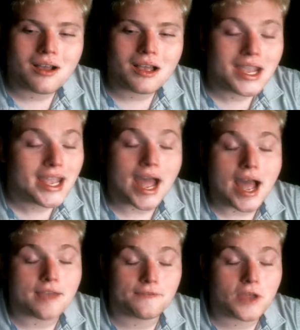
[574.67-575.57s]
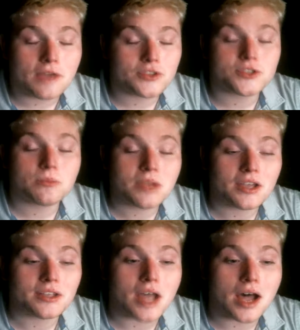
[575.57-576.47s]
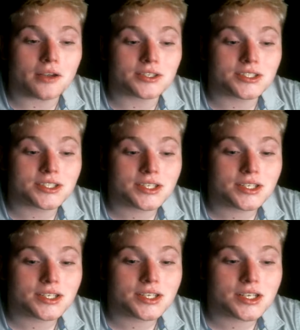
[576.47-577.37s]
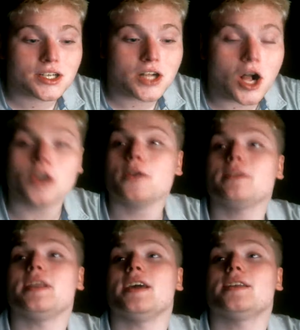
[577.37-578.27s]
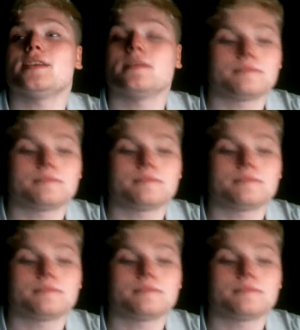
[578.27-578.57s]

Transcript: Yeah, if you have $2 million, all you need,